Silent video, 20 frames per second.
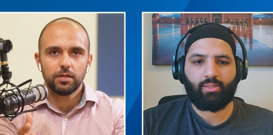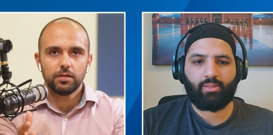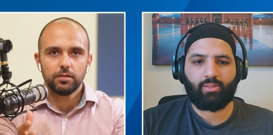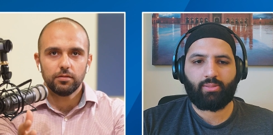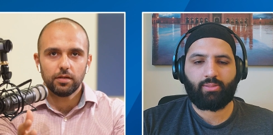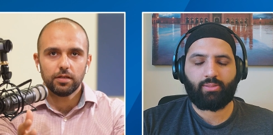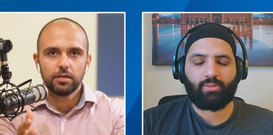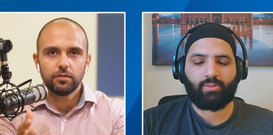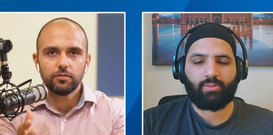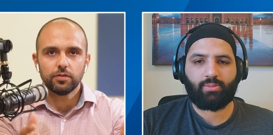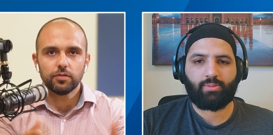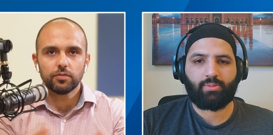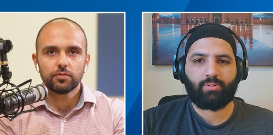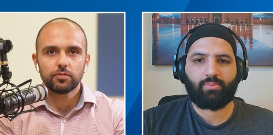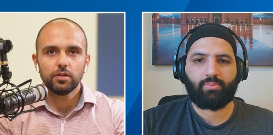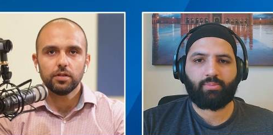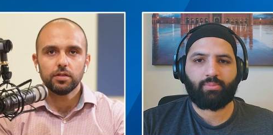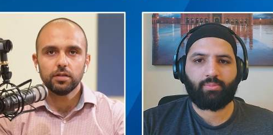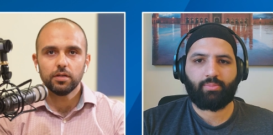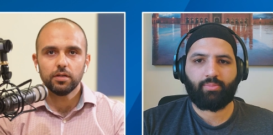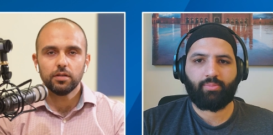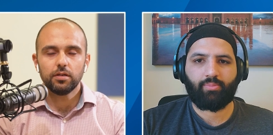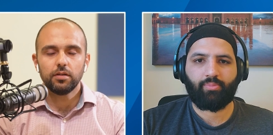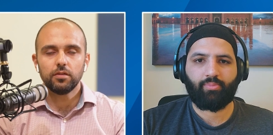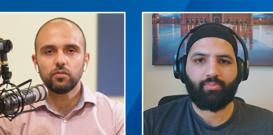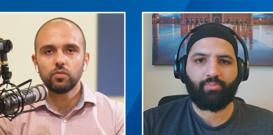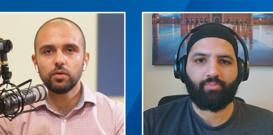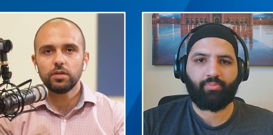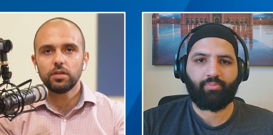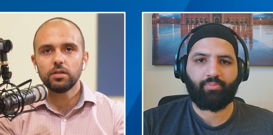Speaker 1: I, I live in Australia, and
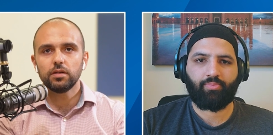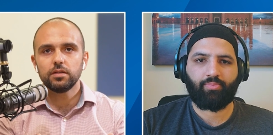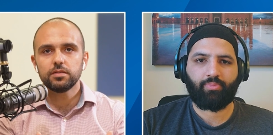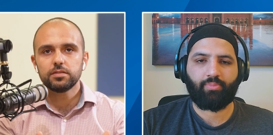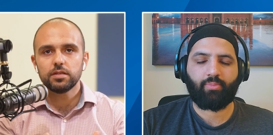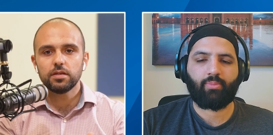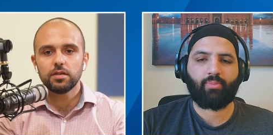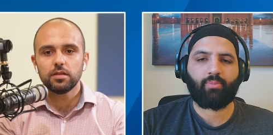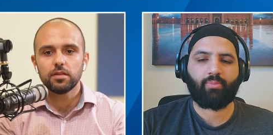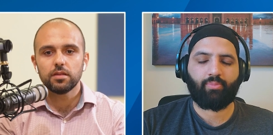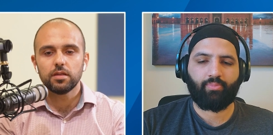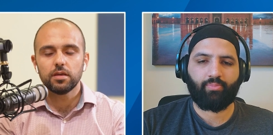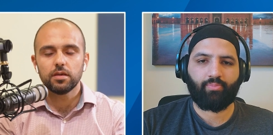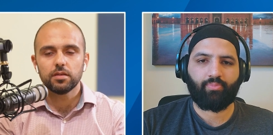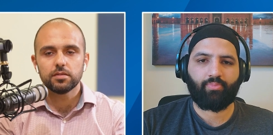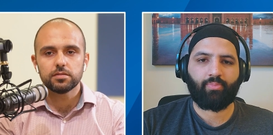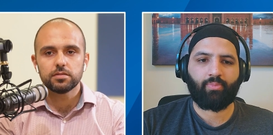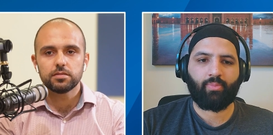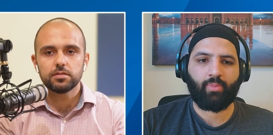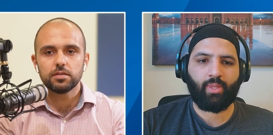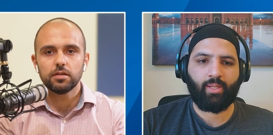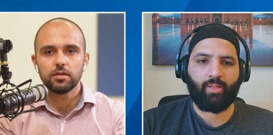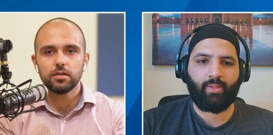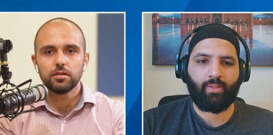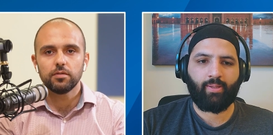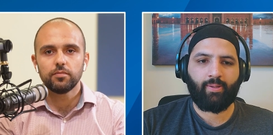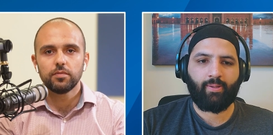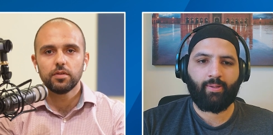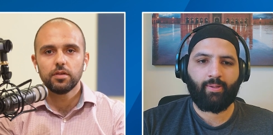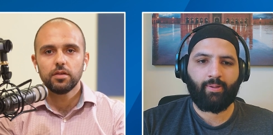in 2019, there's
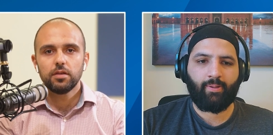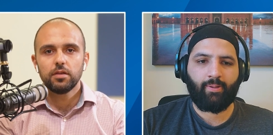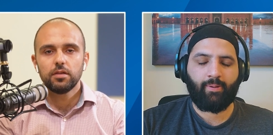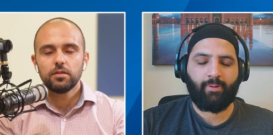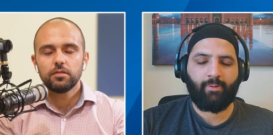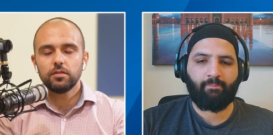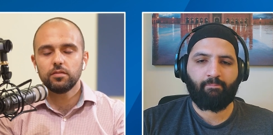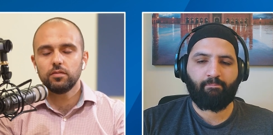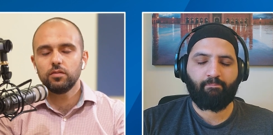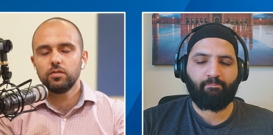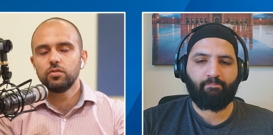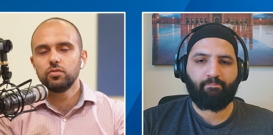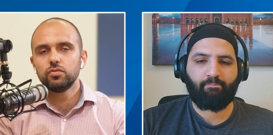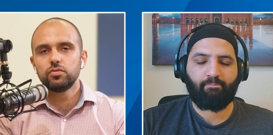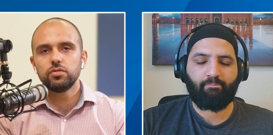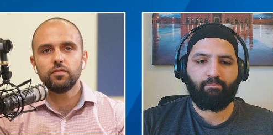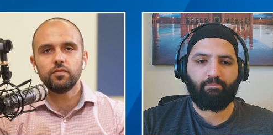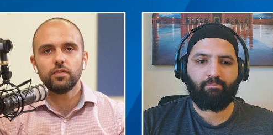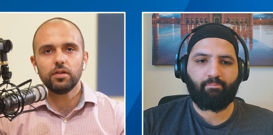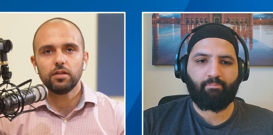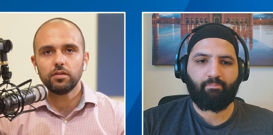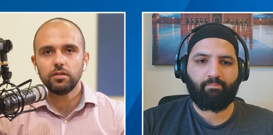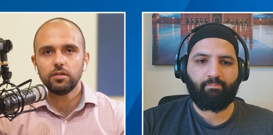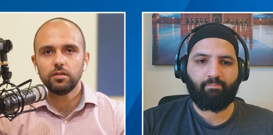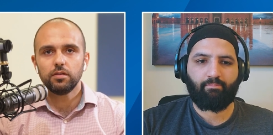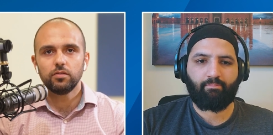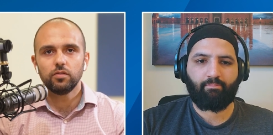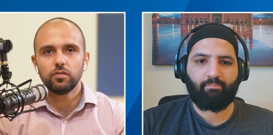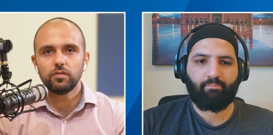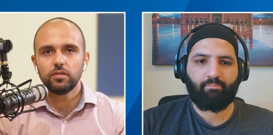uh, there's a huge event
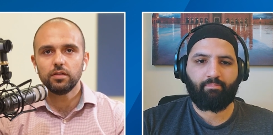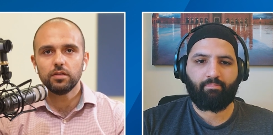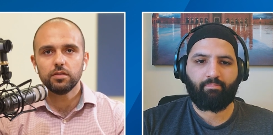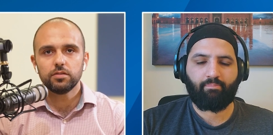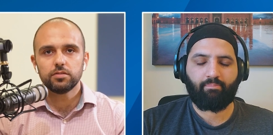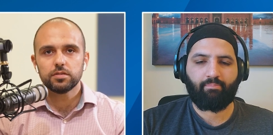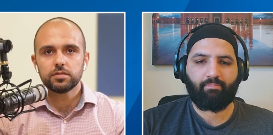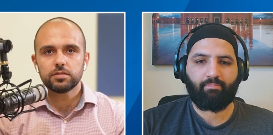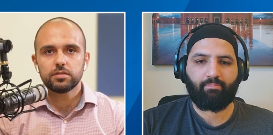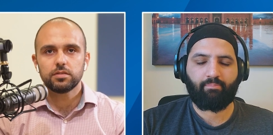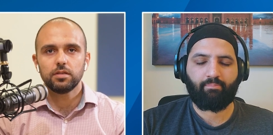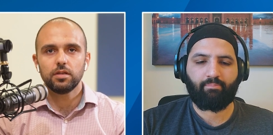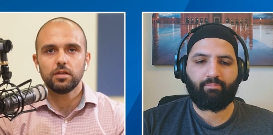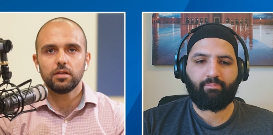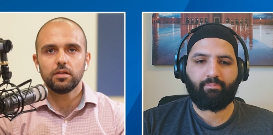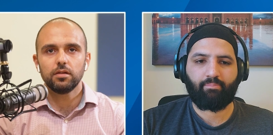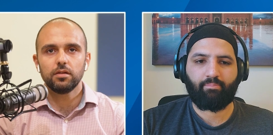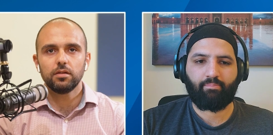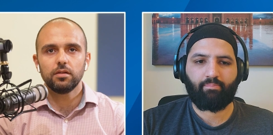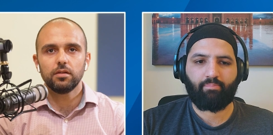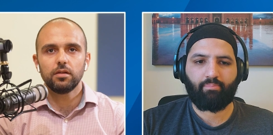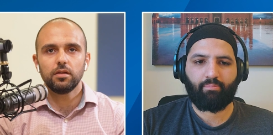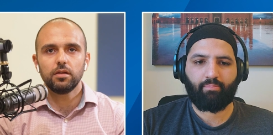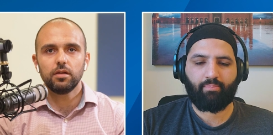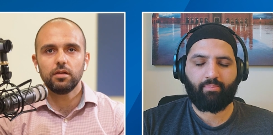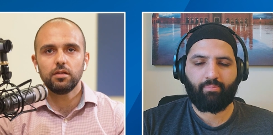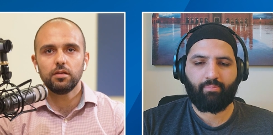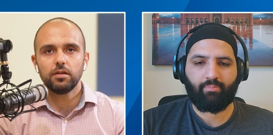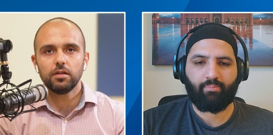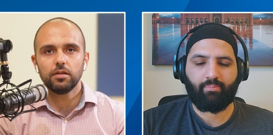in New Zealand, just uh,
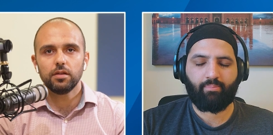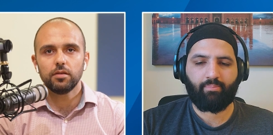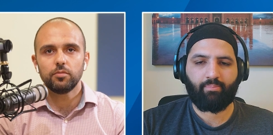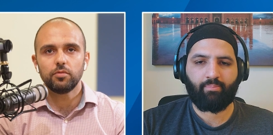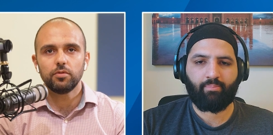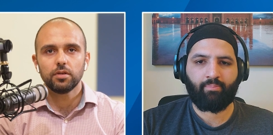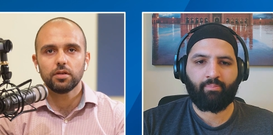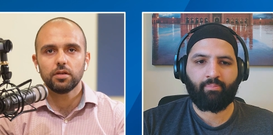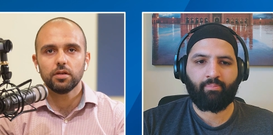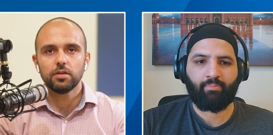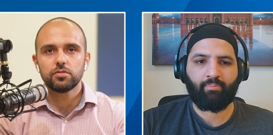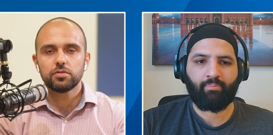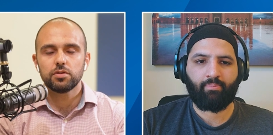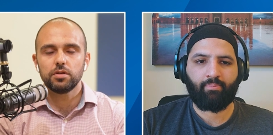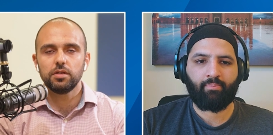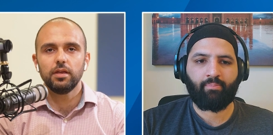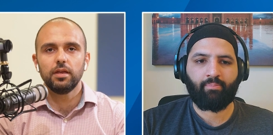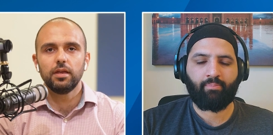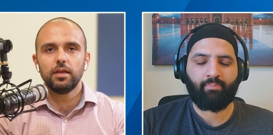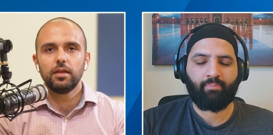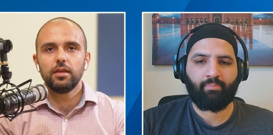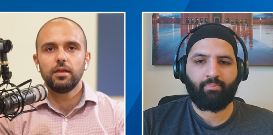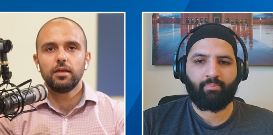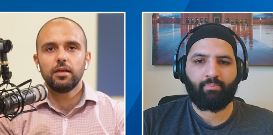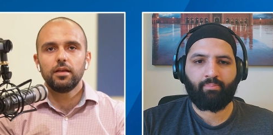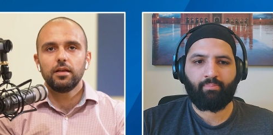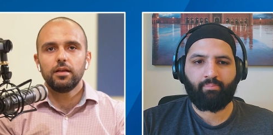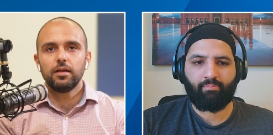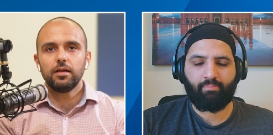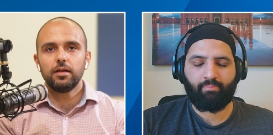in our neighbouring country,
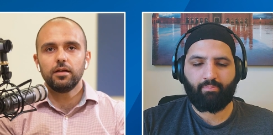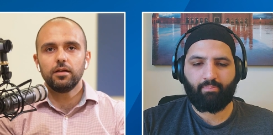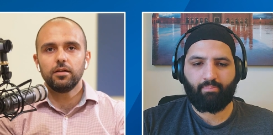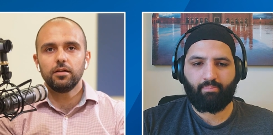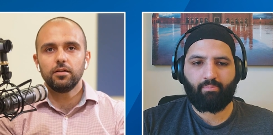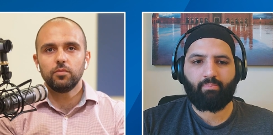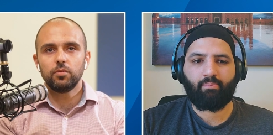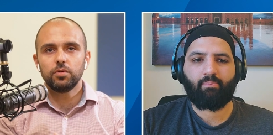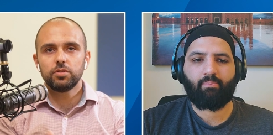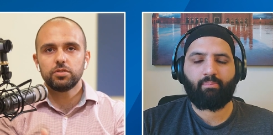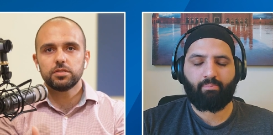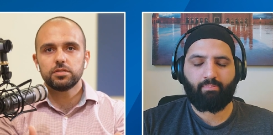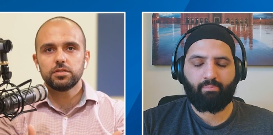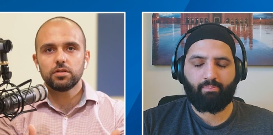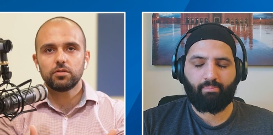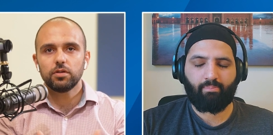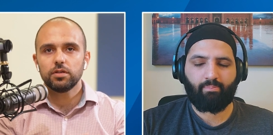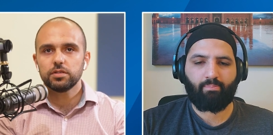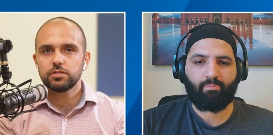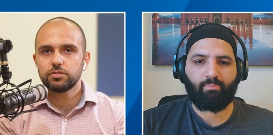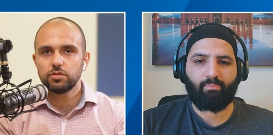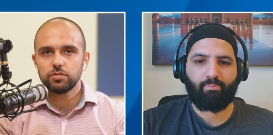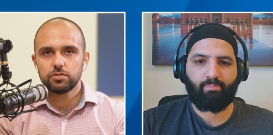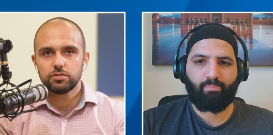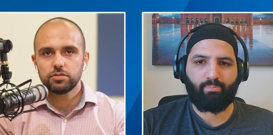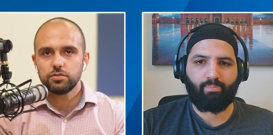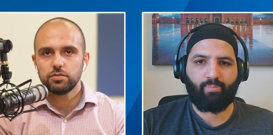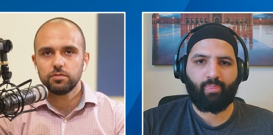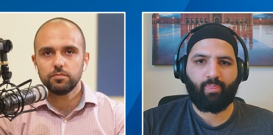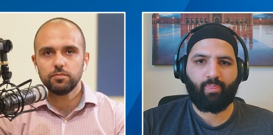uh, which is the
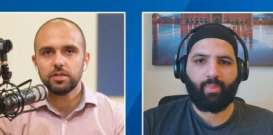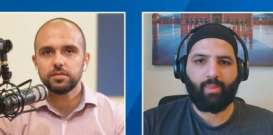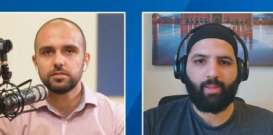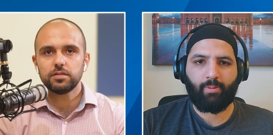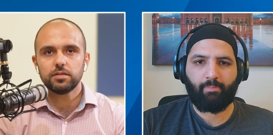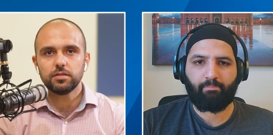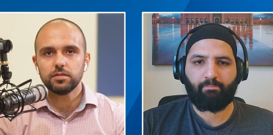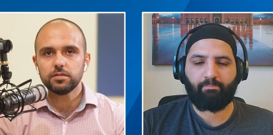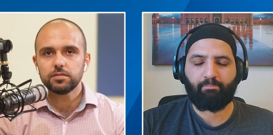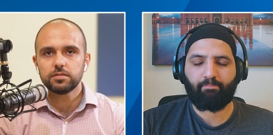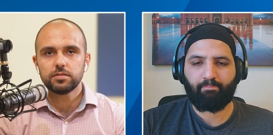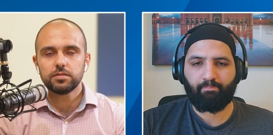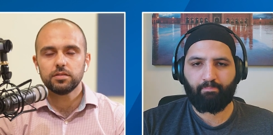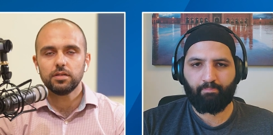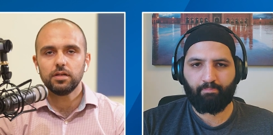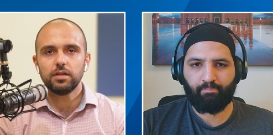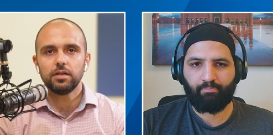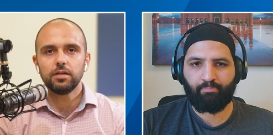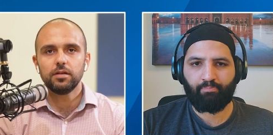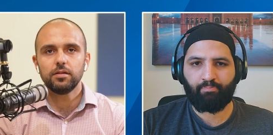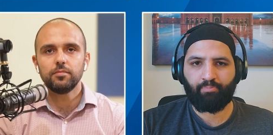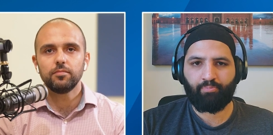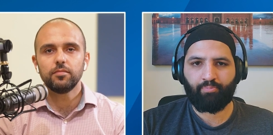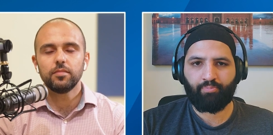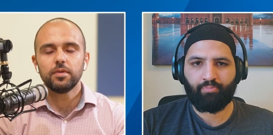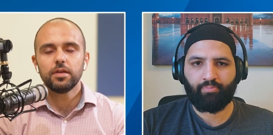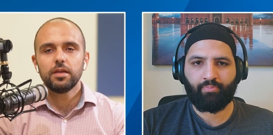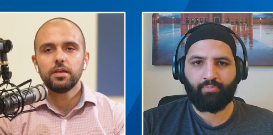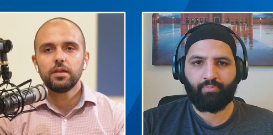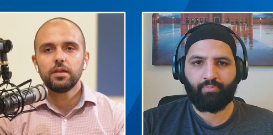Christchurch massacres, um,